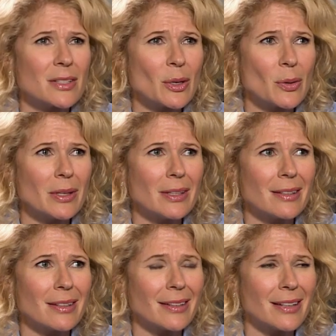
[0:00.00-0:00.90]
So and
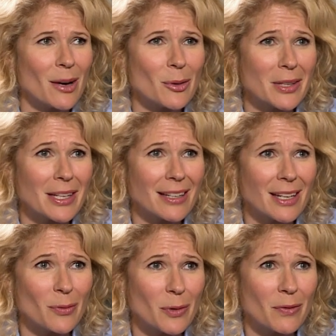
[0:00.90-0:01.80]
now we're thinking,
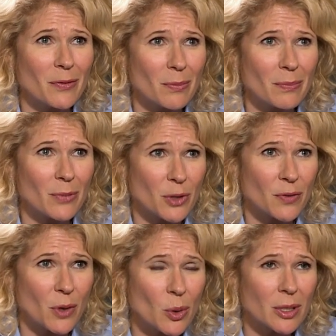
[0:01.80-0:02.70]
now if we push
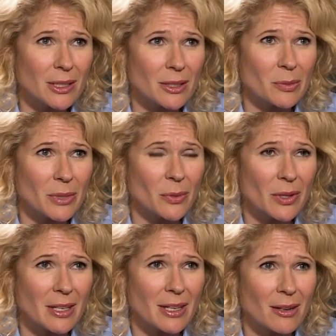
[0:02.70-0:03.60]
forward a little bit, we
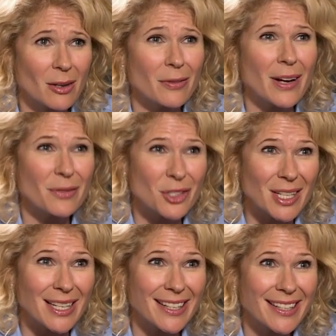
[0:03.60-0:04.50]
think on
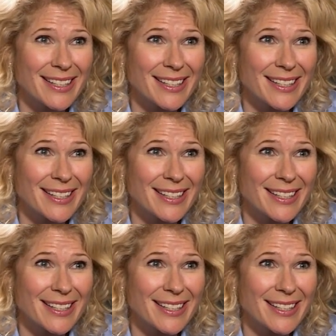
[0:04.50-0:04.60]
5G,